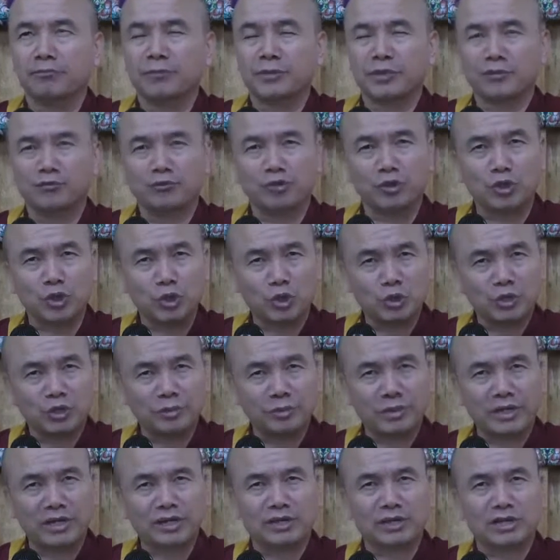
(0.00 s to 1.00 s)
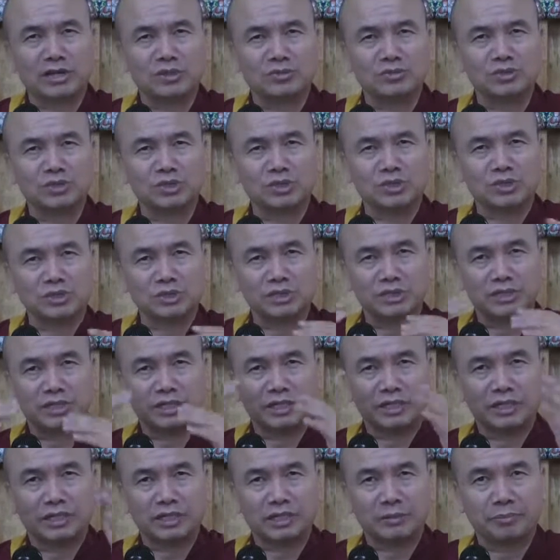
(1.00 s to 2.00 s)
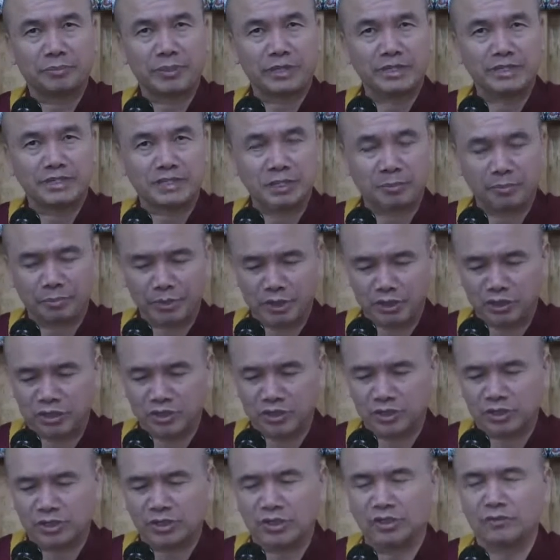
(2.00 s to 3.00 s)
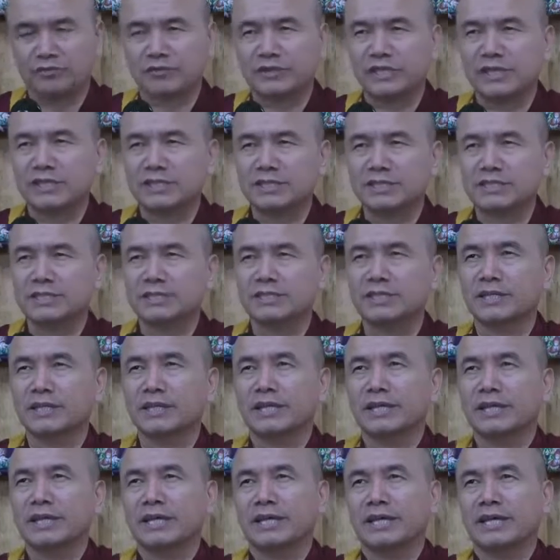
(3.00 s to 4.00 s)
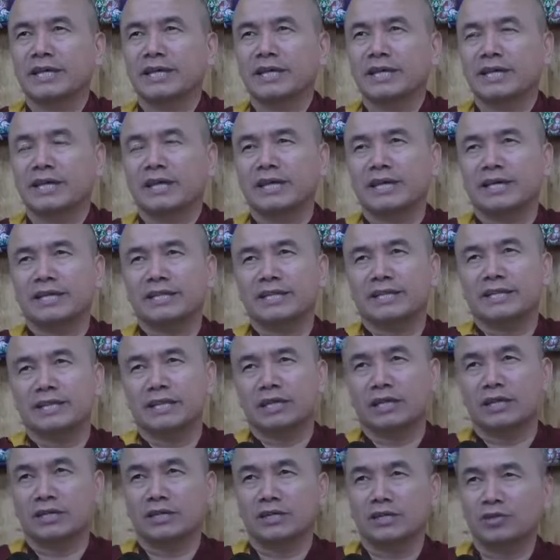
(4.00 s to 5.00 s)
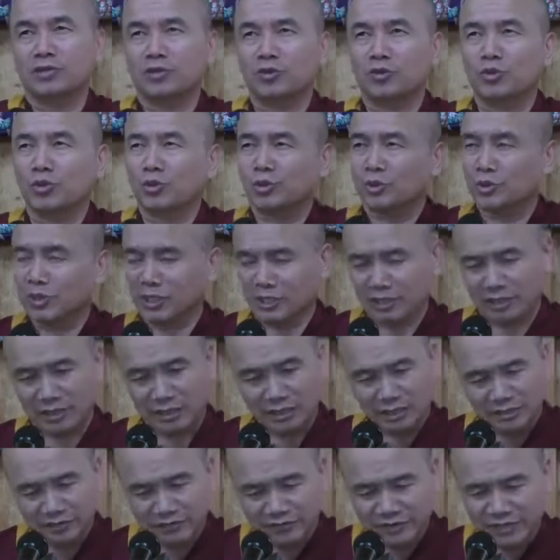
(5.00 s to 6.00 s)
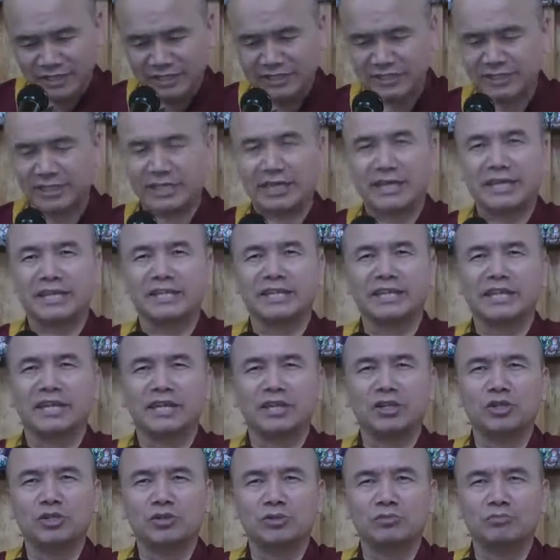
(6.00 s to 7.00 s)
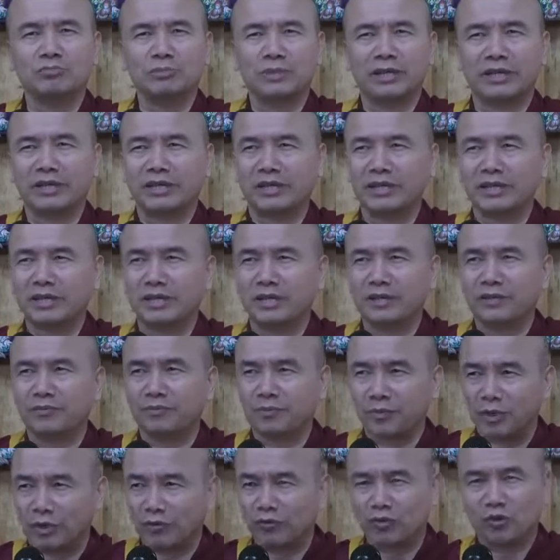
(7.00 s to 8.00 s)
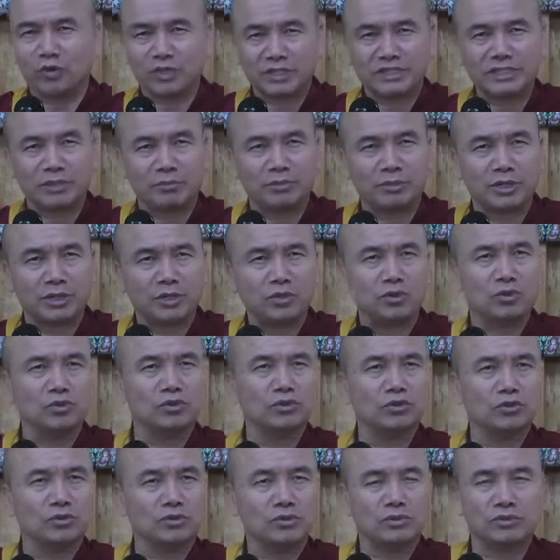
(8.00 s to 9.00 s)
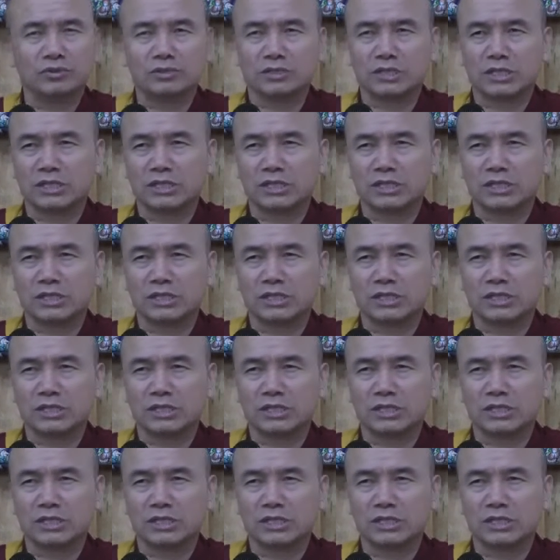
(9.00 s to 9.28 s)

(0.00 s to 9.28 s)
If you know the background, the basic picture of this, and you will love it. And then if you are somebody who